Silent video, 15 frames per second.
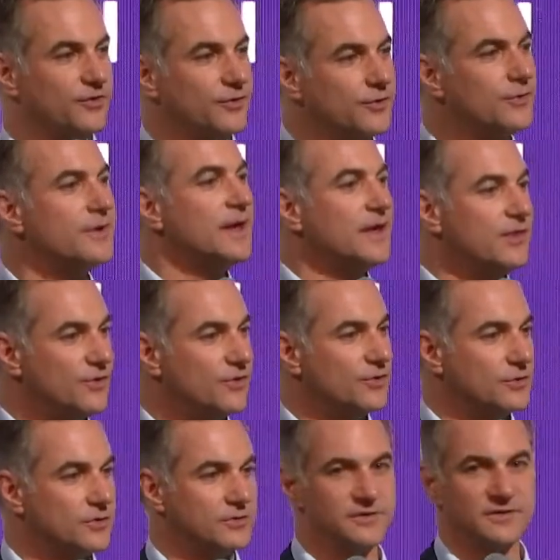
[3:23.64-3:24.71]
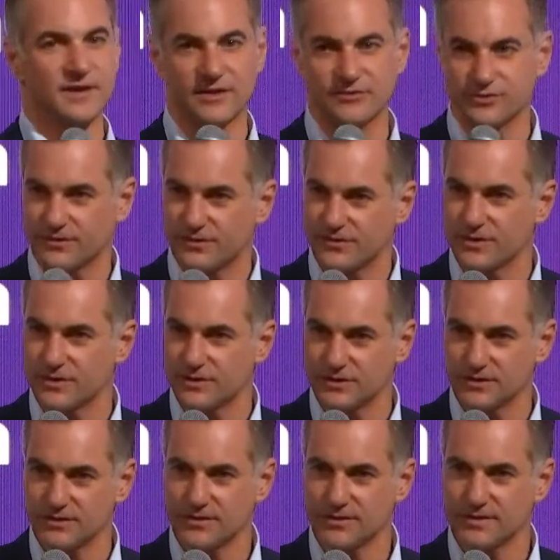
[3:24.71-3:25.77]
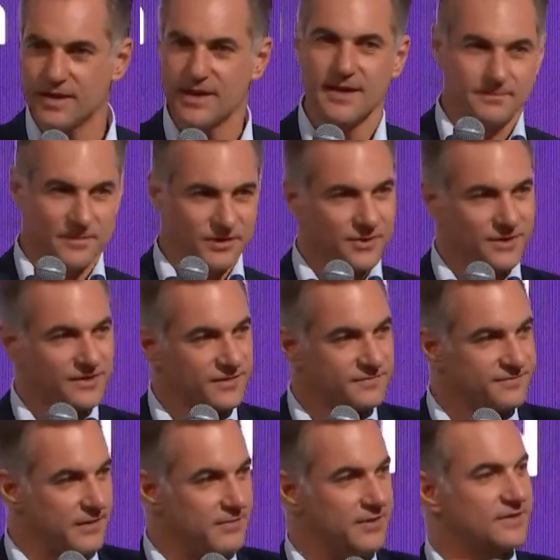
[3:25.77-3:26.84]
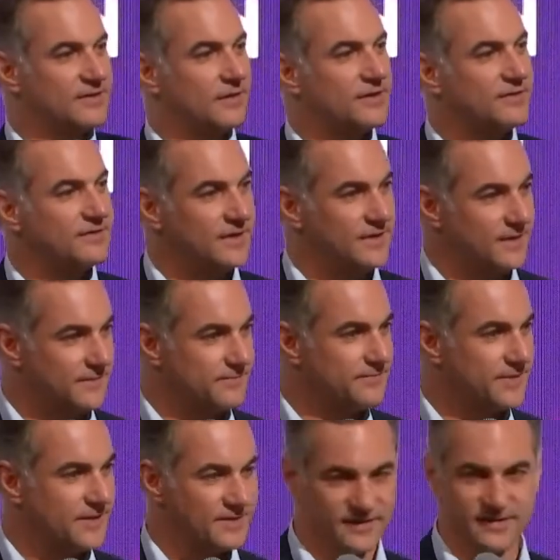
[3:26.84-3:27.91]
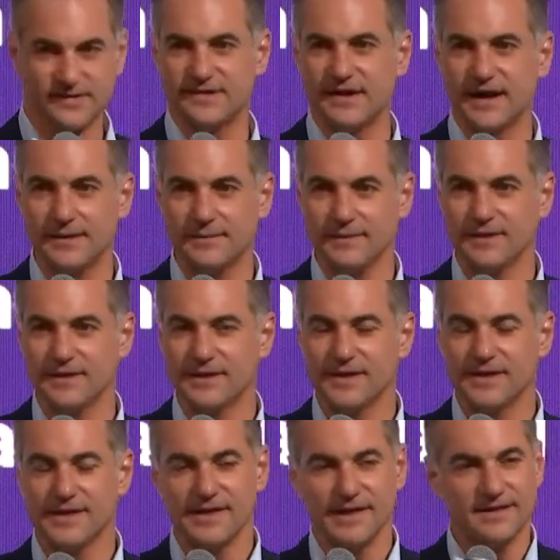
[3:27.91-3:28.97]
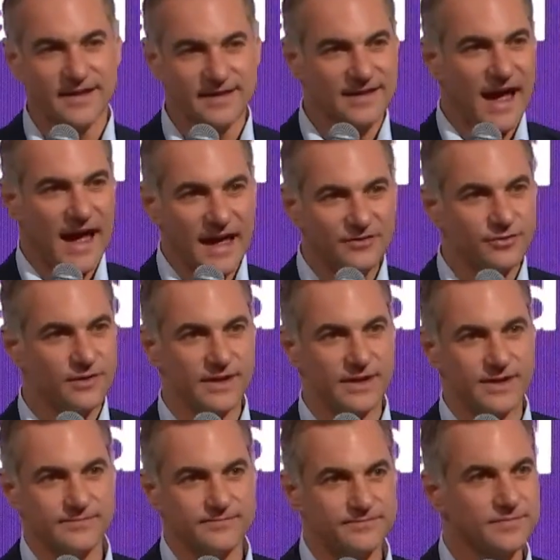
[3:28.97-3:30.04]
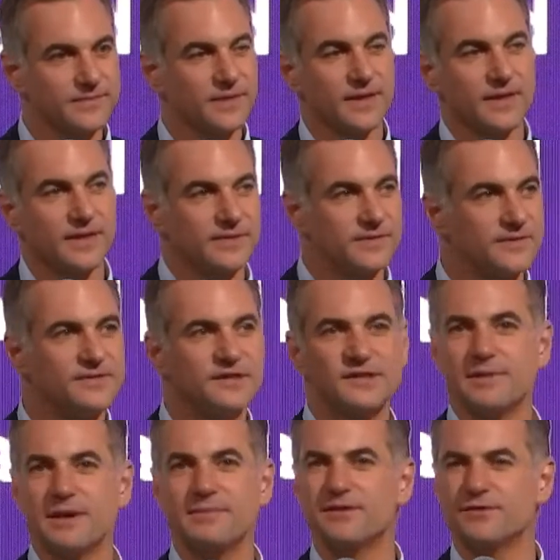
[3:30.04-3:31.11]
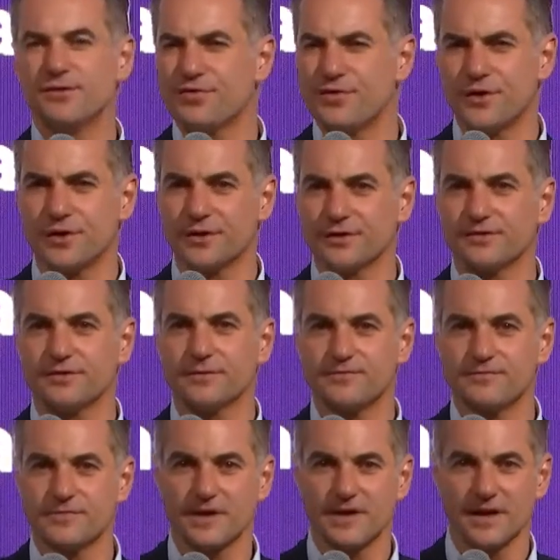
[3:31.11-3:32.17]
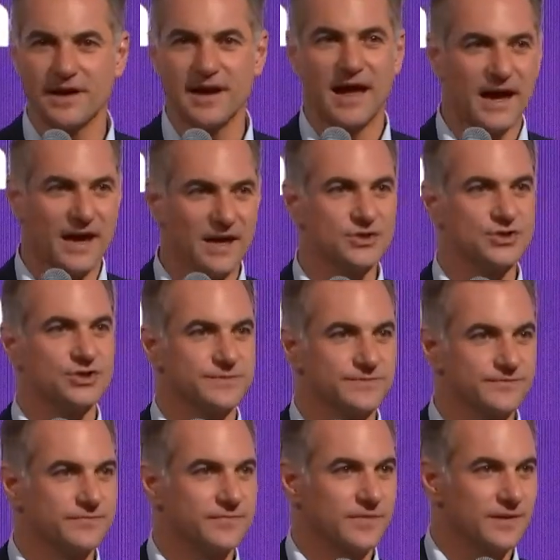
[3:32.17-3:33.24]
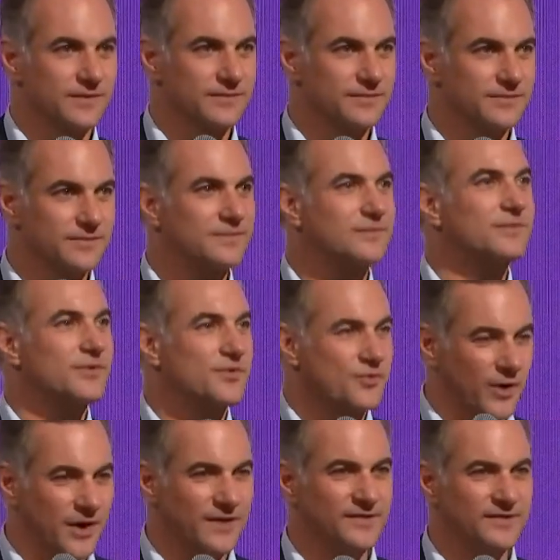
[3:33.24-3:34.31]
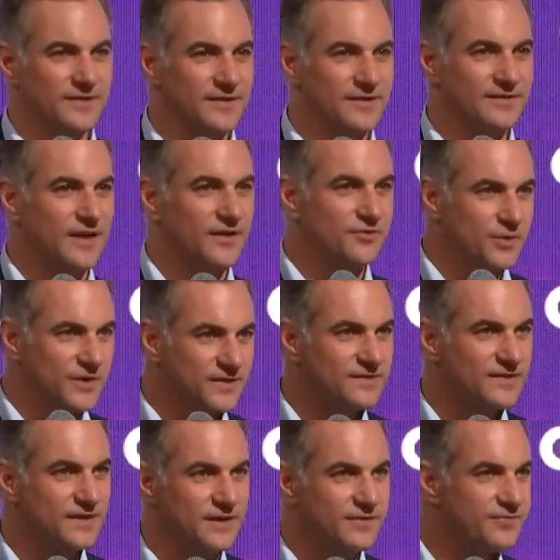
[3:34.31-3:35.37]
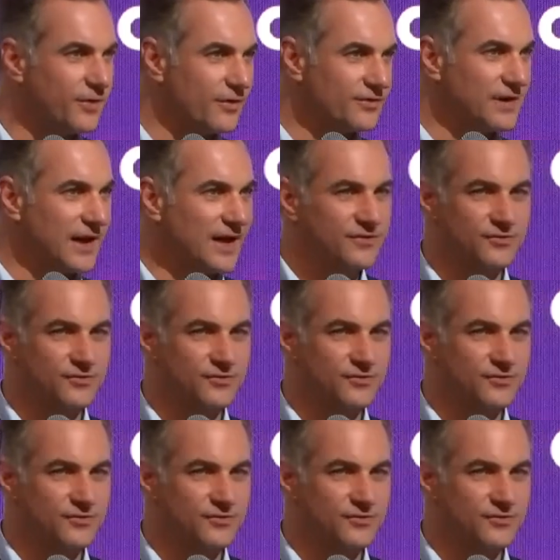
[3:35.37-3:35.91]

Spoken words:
you in your tech transition. But what is very interesting this time is that actually, this is maybe the third large crisis that we see for the last